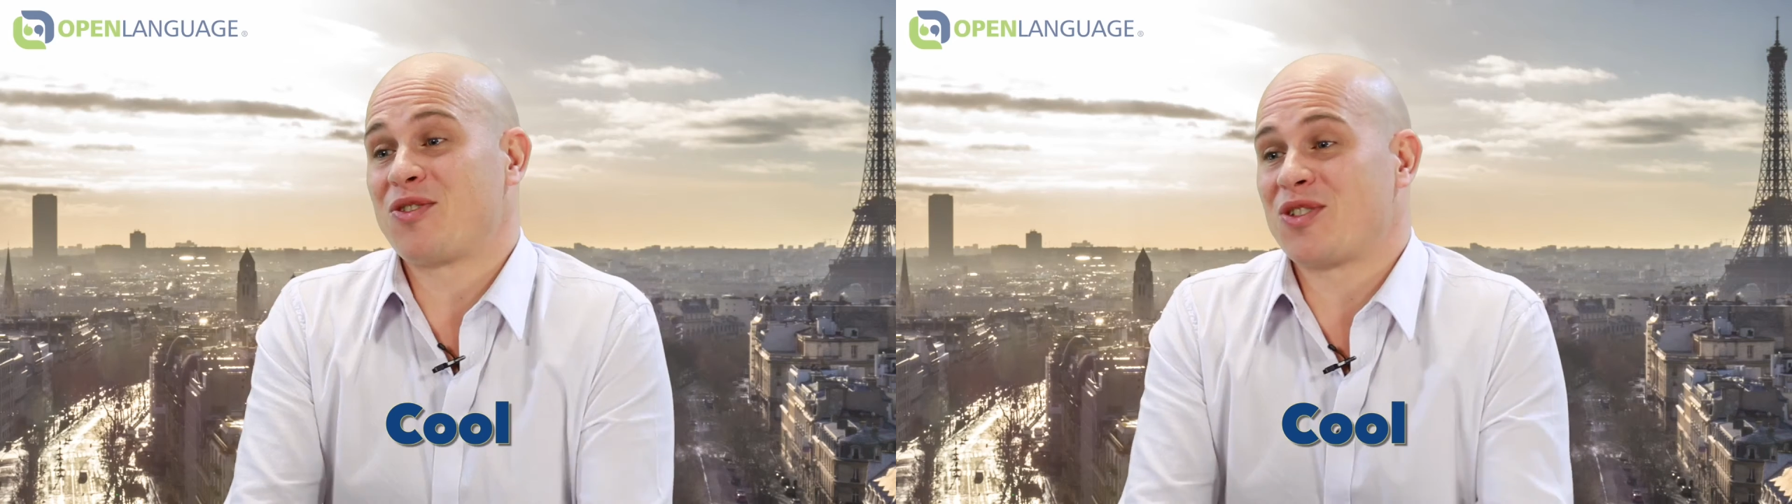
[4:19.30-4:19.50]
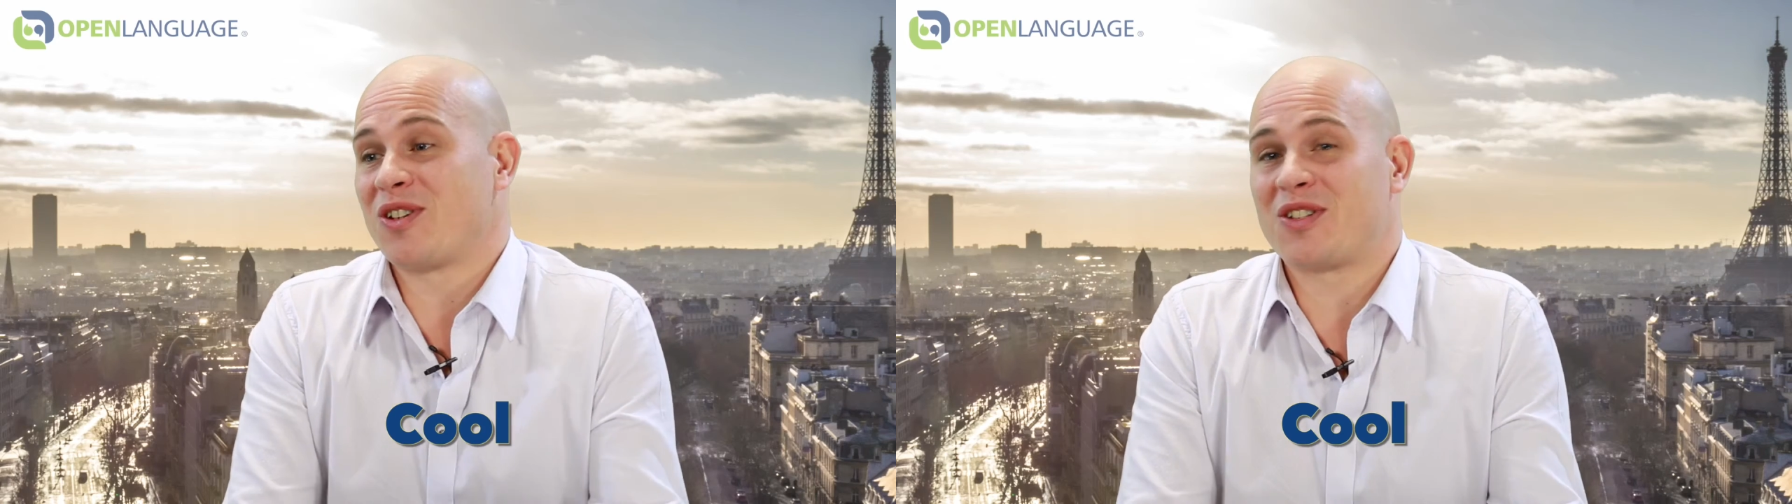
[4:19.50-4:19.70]
to
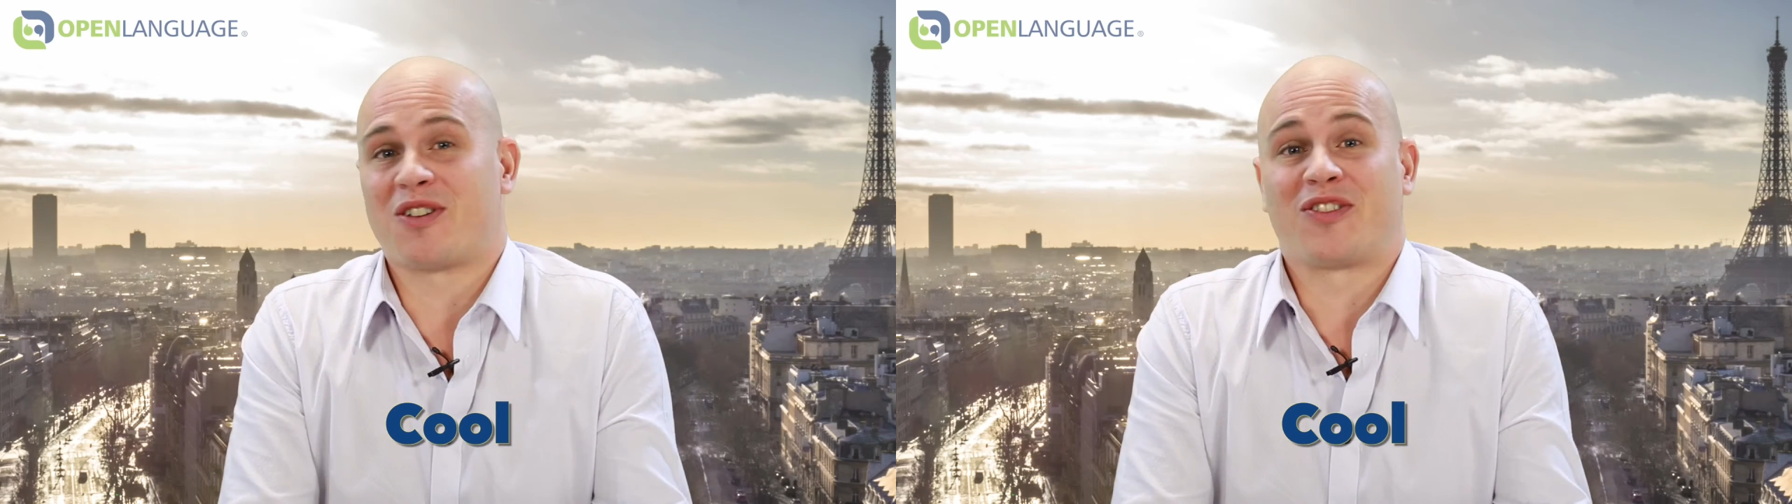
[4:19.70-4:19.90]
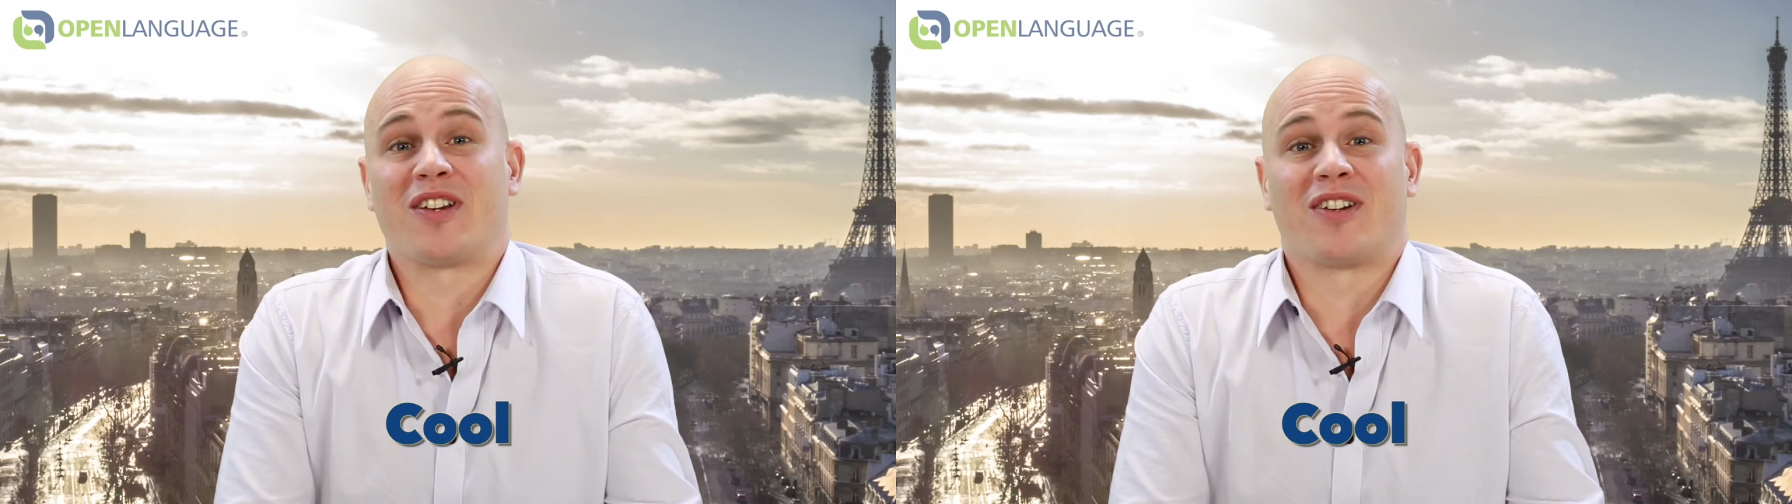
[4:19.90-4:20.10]
use a lot
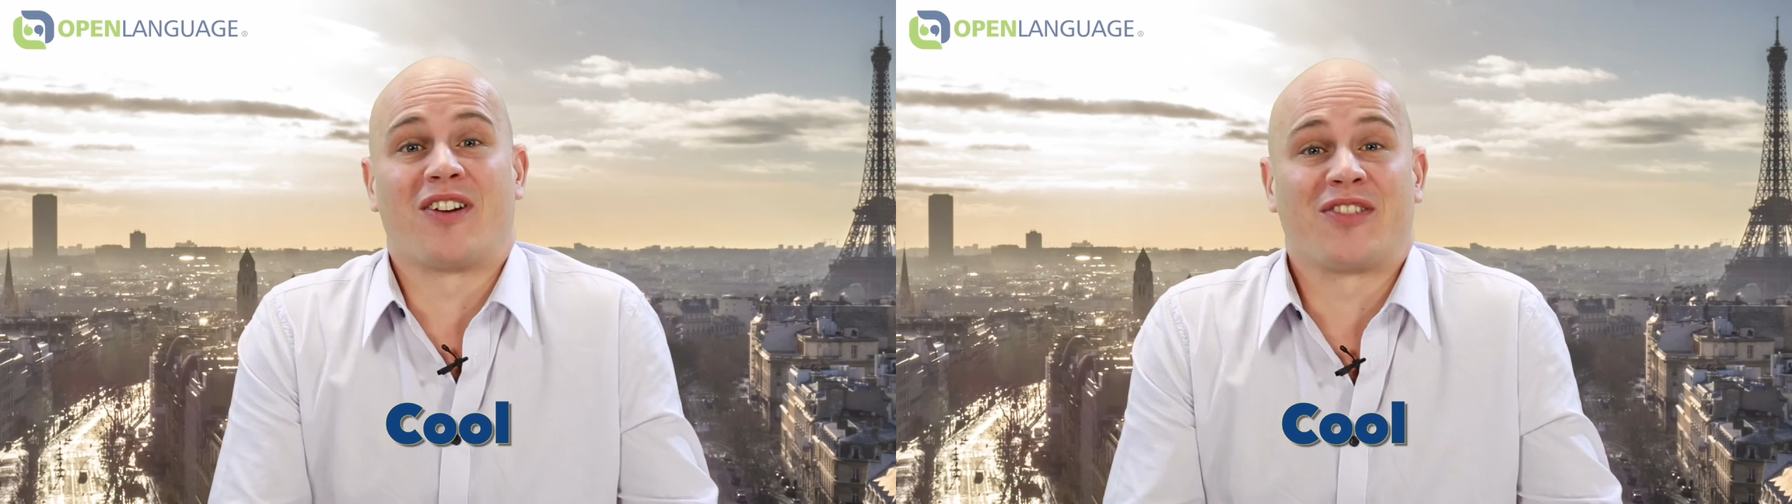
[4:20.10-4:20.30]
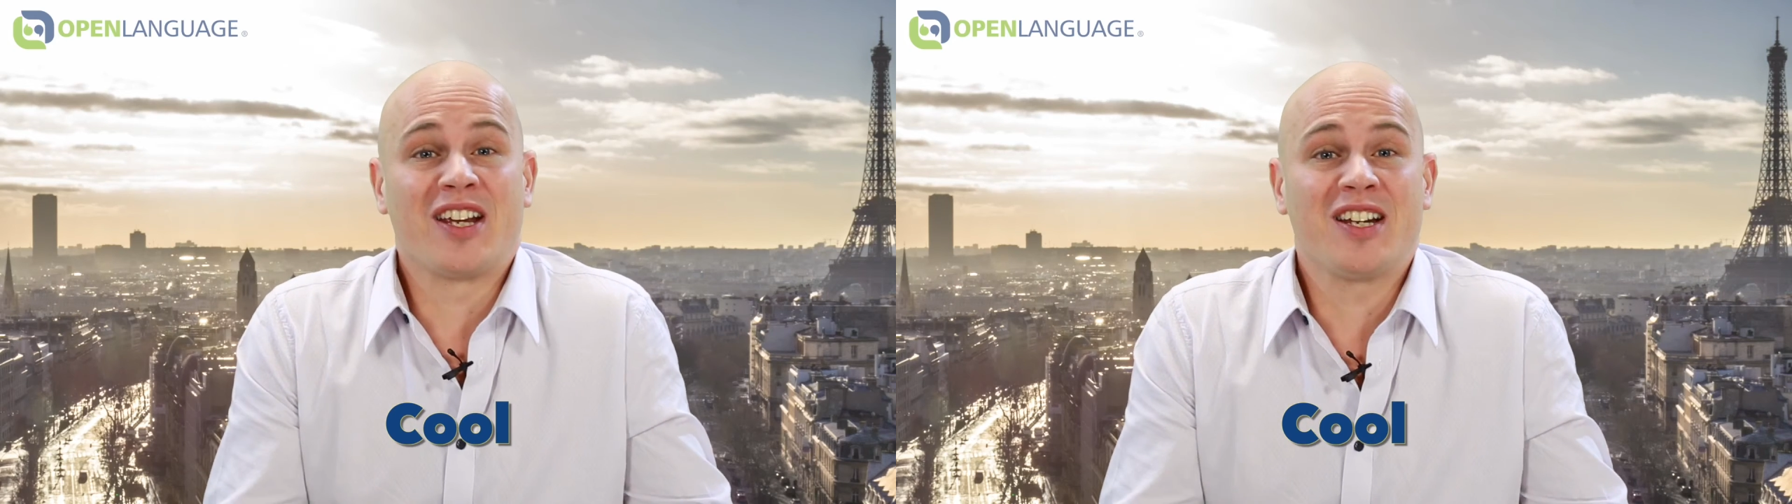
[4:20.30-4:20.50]
of
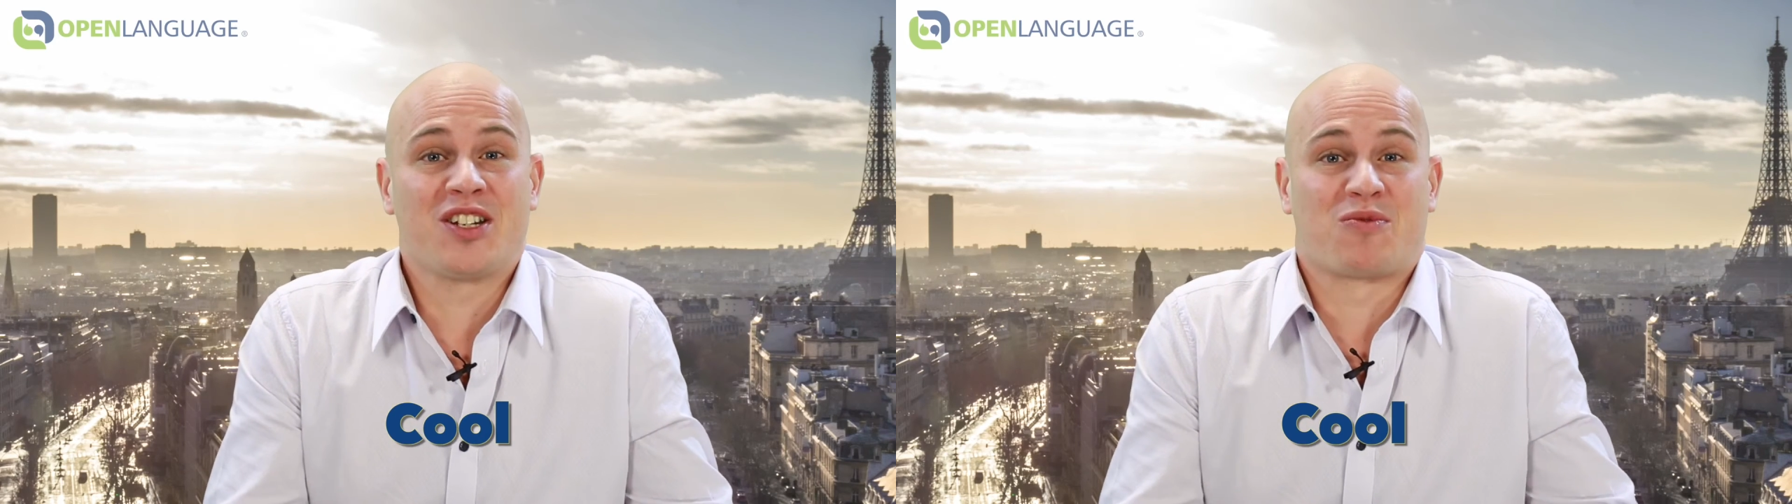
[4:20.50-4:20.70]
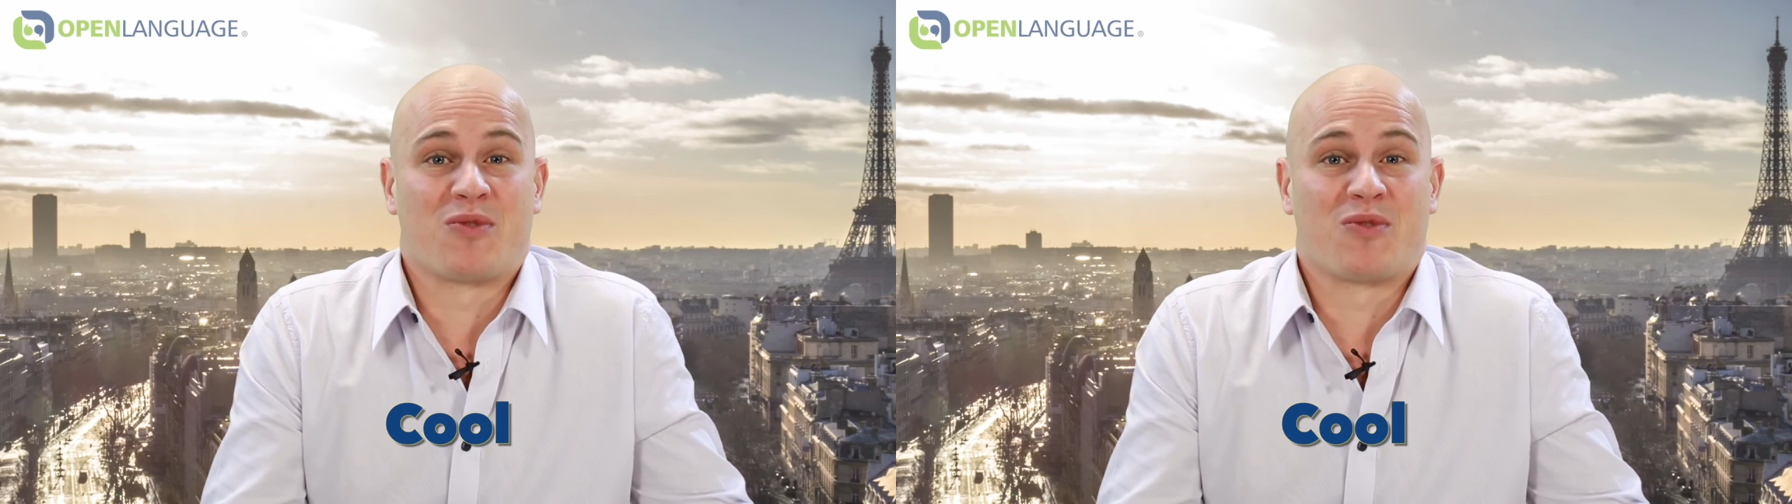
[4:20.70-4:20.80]
English